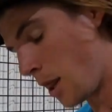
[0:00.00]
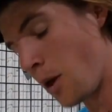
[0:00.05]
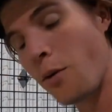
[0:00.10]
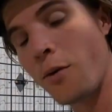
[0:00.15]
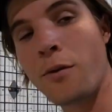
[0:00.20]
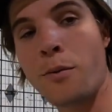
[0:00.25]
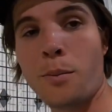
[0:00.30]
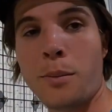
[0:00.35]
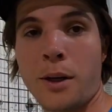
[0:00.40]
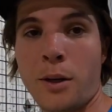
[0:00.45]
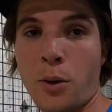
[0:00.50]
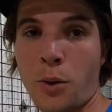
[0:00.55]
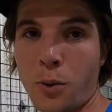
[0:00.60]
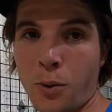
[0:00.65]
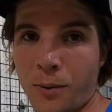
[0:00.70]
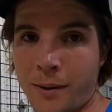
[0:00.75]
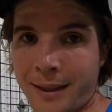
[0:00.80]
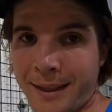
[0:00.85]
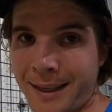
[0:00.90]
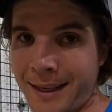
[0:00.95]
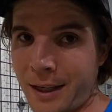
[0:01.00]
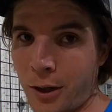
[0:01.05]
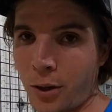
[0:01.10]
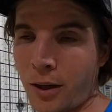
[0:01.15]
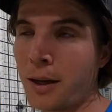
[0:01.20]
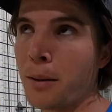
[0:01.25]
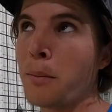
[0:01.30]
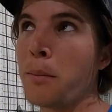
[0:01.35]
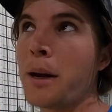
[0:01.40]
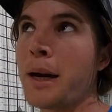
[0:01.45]
Lo and behold, they are
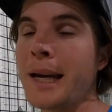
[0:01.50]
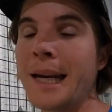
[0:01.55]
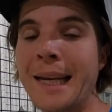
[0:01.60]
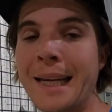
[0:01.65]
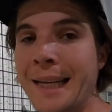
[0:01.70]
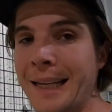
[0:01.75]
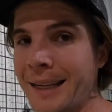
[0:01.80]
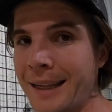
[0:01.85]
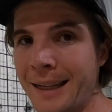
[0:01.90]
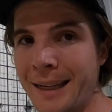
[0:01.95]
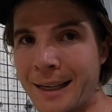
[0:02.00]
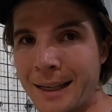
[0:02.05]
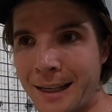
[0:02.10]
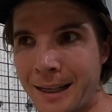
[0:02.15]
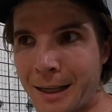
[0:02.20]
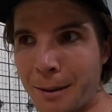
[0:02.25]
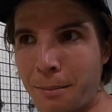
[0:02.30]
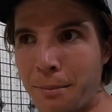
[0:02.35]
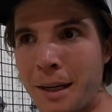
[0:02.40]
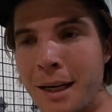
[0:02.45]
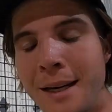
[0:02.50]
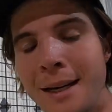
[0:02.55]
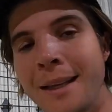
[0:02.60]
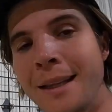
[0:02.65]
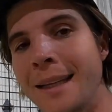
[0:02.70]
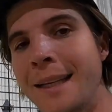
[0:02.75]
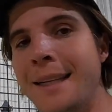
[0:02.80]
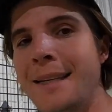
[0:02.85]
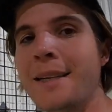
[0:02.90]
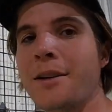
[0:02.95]
completely
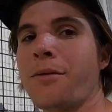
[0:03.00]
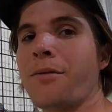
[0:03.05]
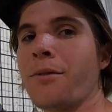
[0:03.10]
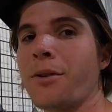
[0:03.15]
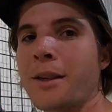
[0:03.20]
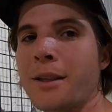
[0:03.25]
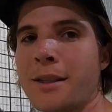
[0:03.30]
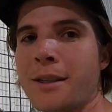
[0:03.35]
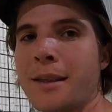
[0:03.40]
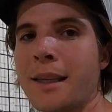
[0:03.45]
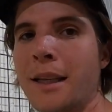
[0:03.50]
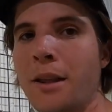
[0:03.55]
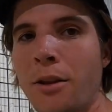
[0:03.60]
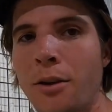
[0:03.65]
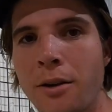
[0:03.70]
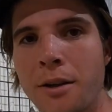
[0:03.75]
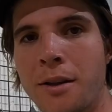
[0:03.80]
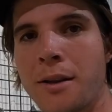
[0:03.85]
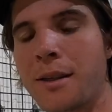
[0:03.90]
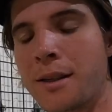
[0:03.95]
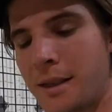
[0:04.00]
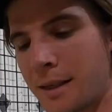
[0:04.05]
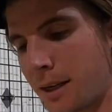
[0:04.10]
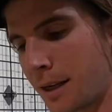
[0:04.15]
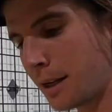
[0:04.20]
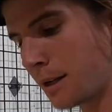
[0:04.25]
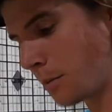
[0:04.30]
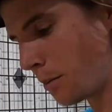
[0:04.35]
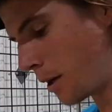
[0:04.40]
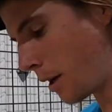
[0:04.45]
different. They look the
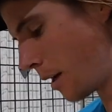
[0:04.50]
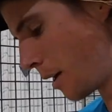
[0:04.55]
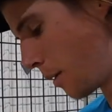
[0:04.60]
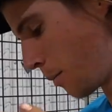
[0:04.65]
same,